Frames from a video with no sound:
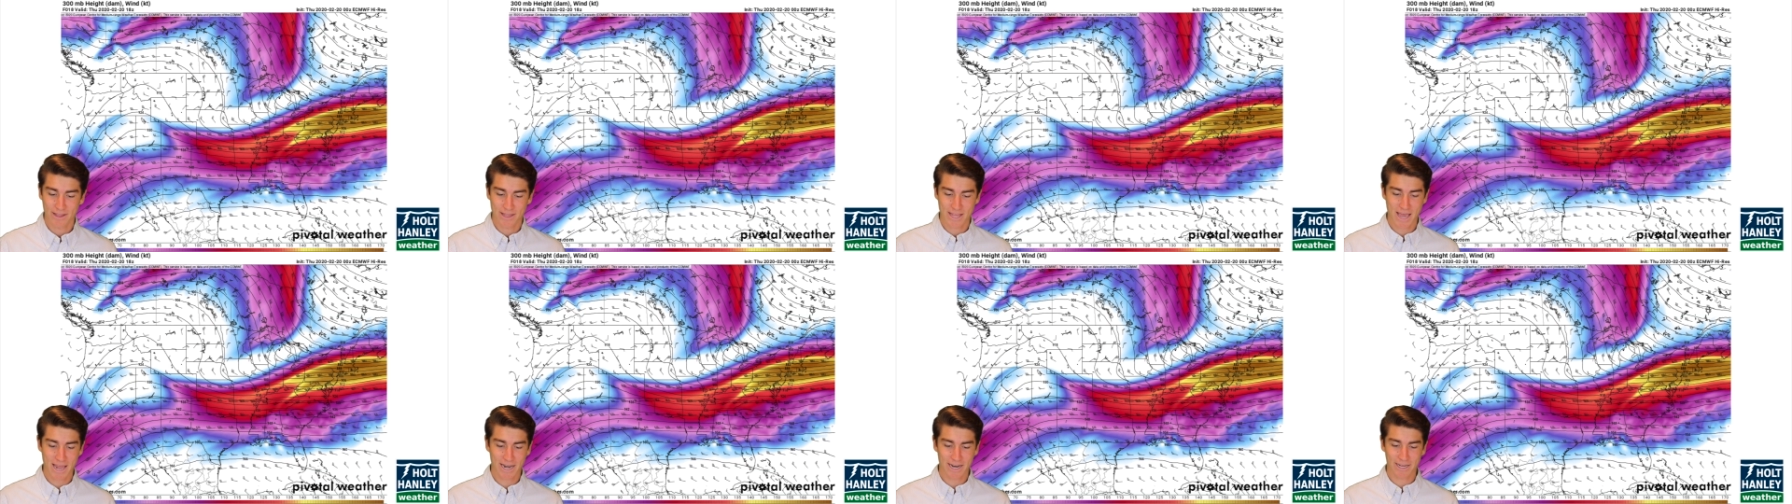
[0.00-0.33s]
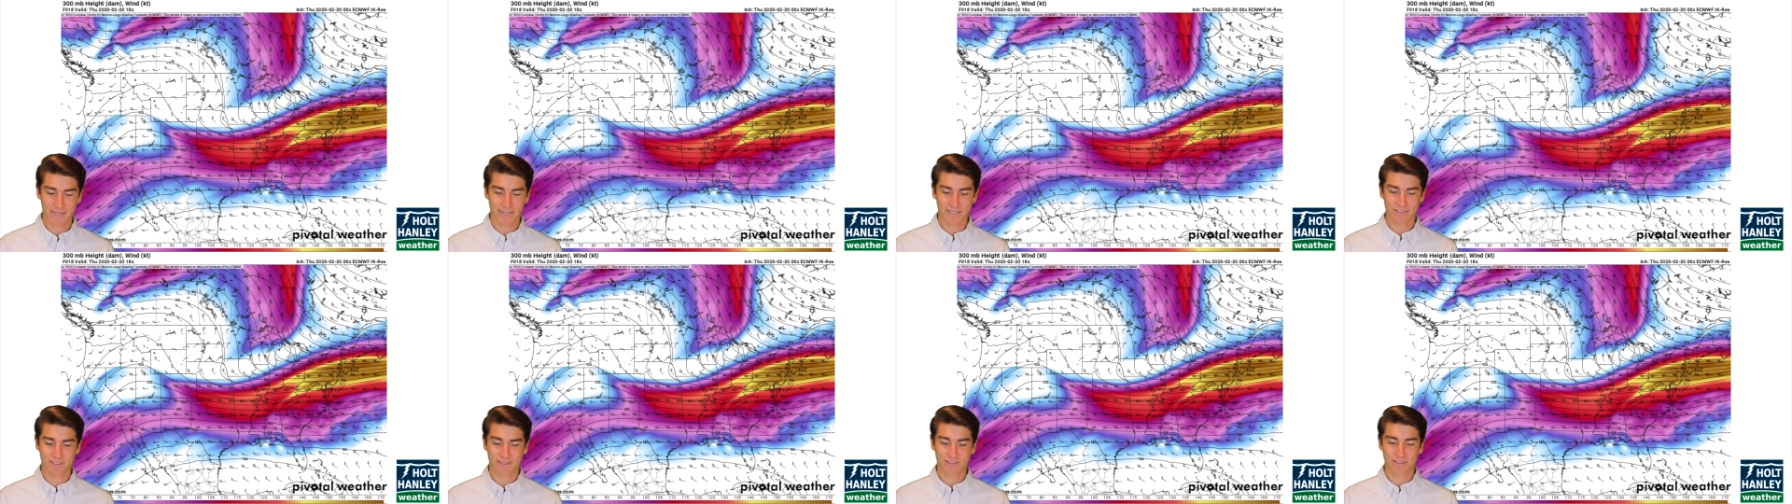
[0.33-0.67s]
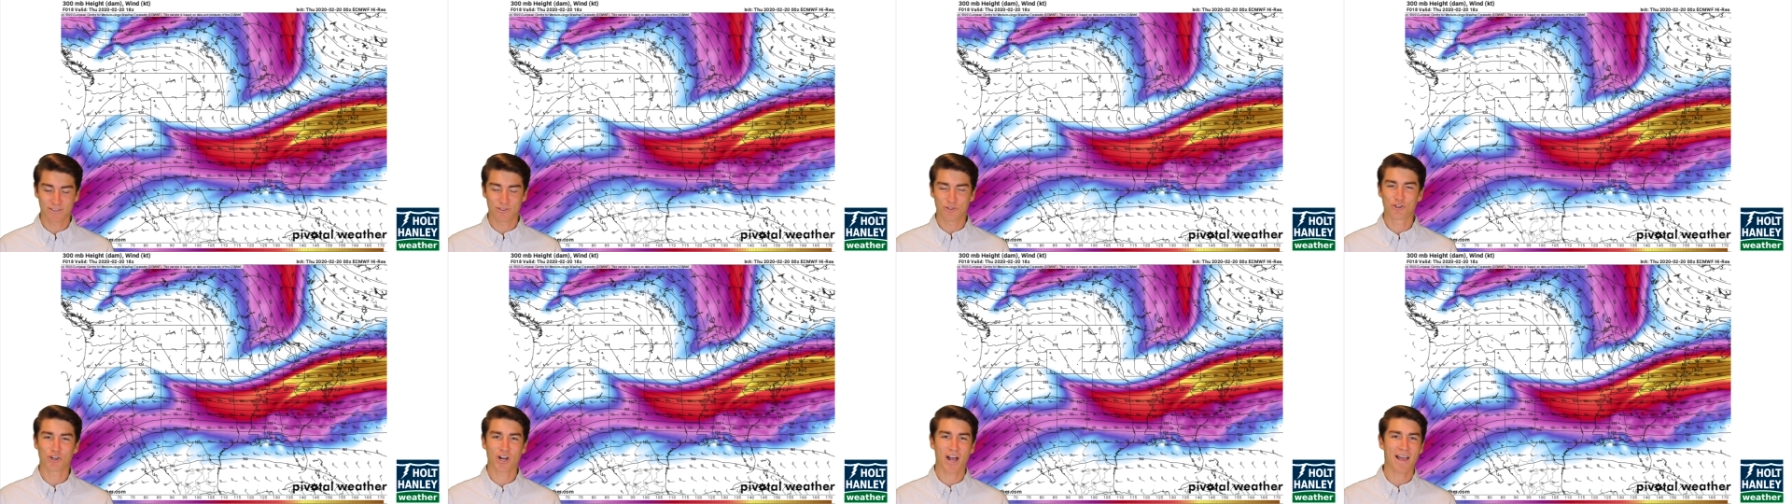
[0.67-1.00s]
that
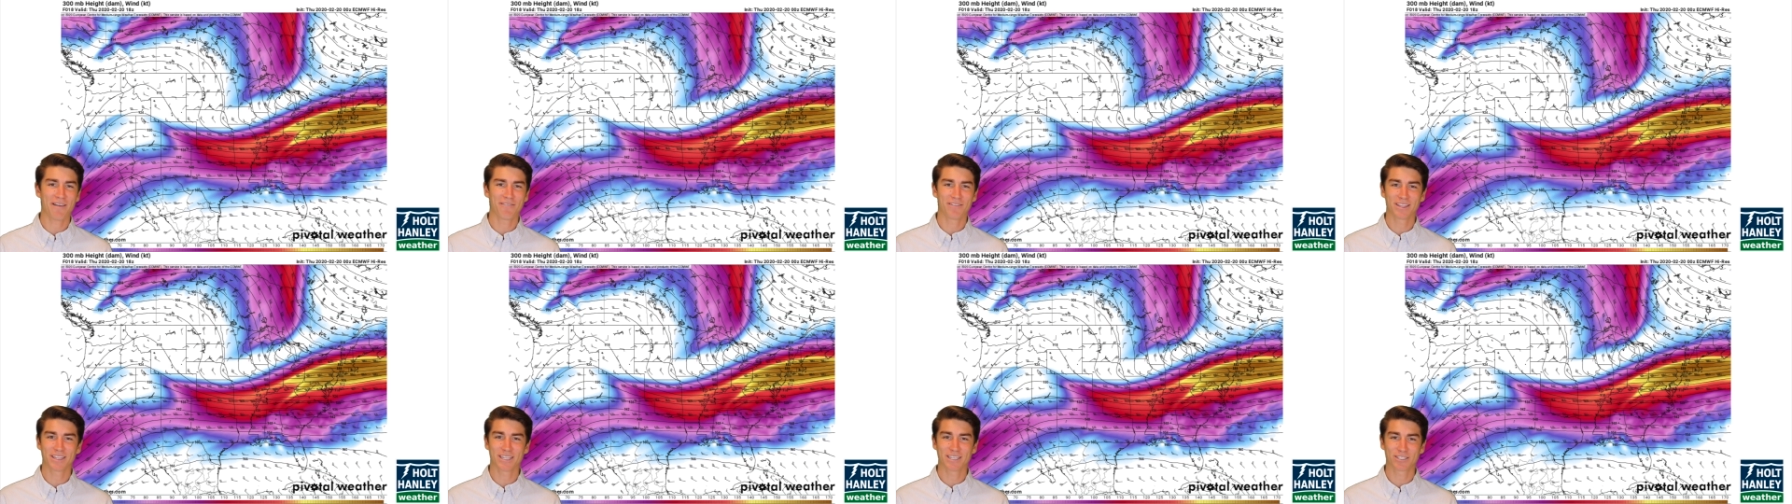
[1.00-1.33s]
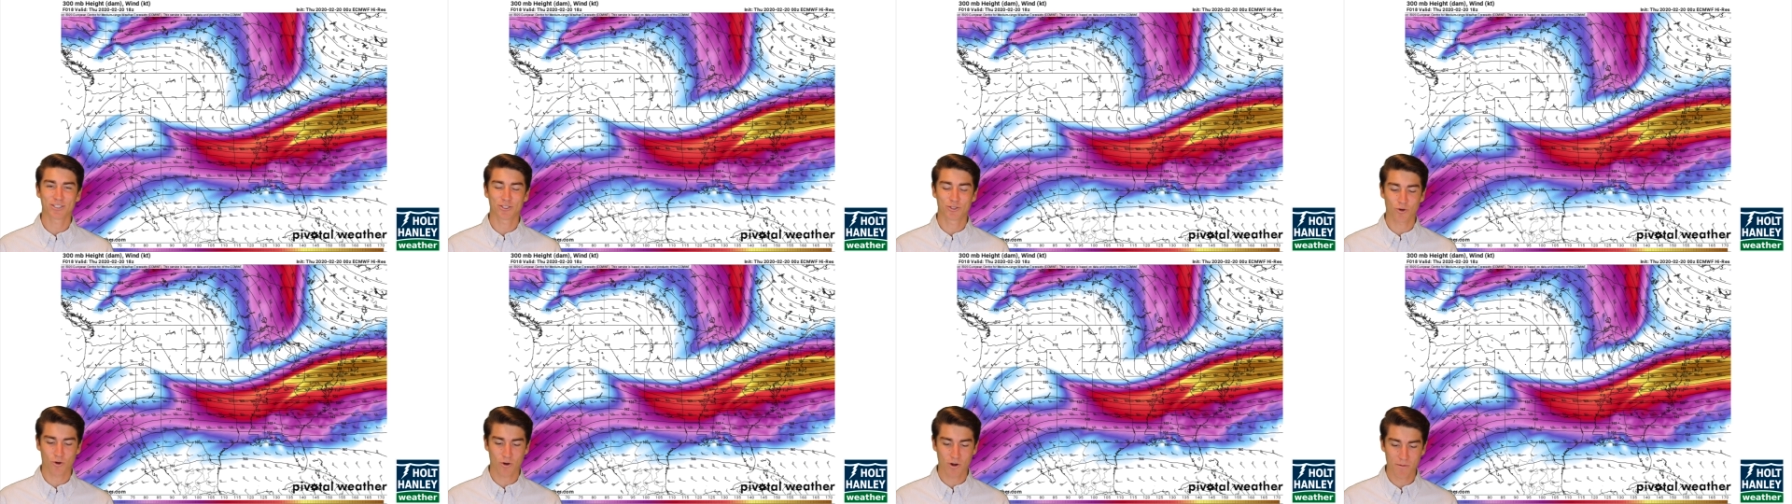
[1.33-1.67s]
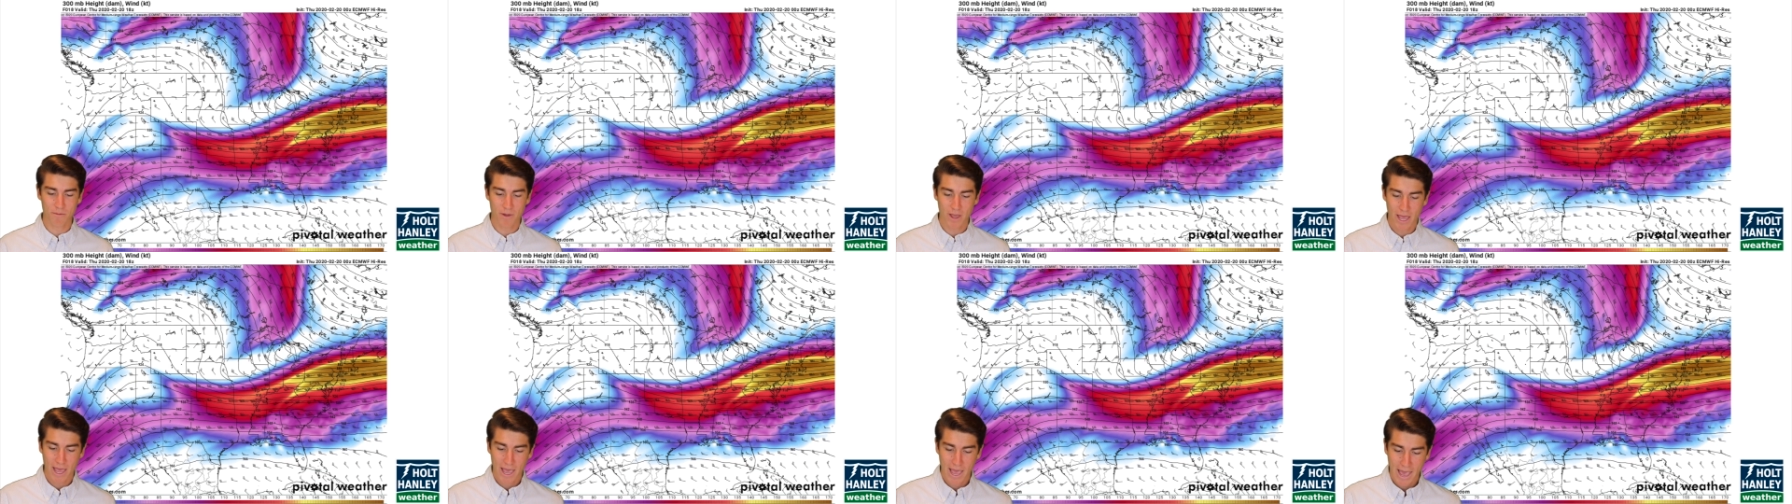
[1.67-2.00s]
is driving the
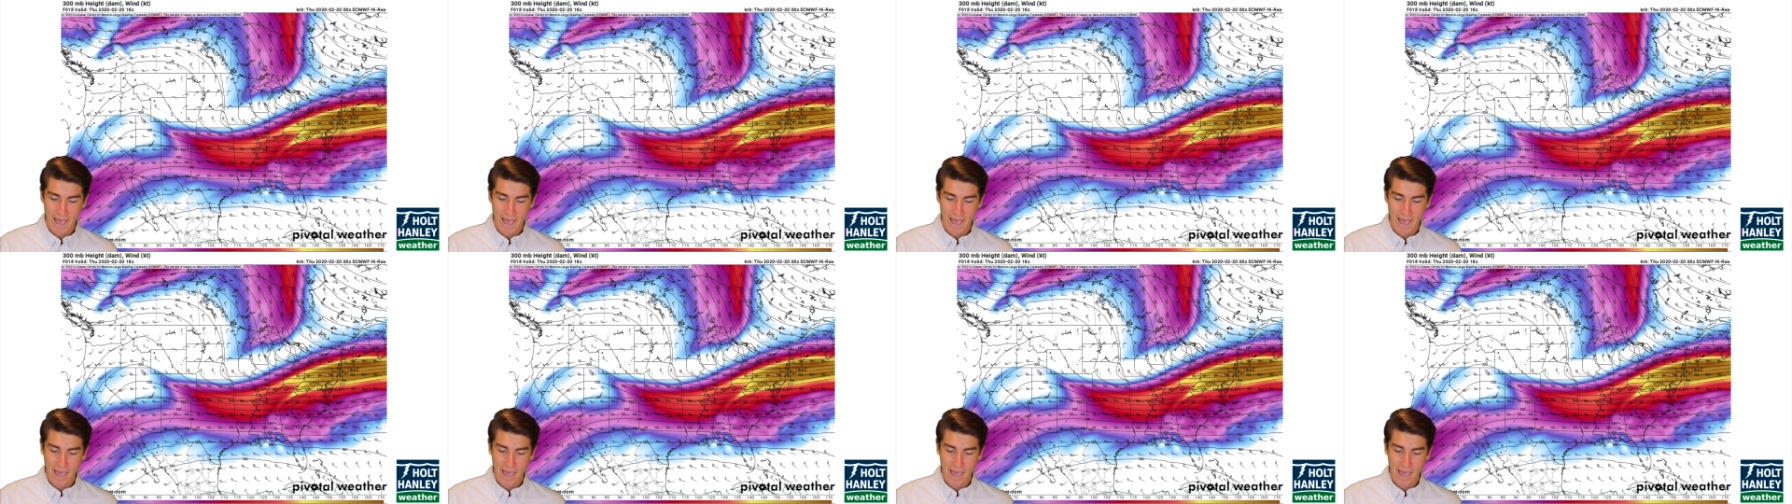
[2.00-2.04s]
storm,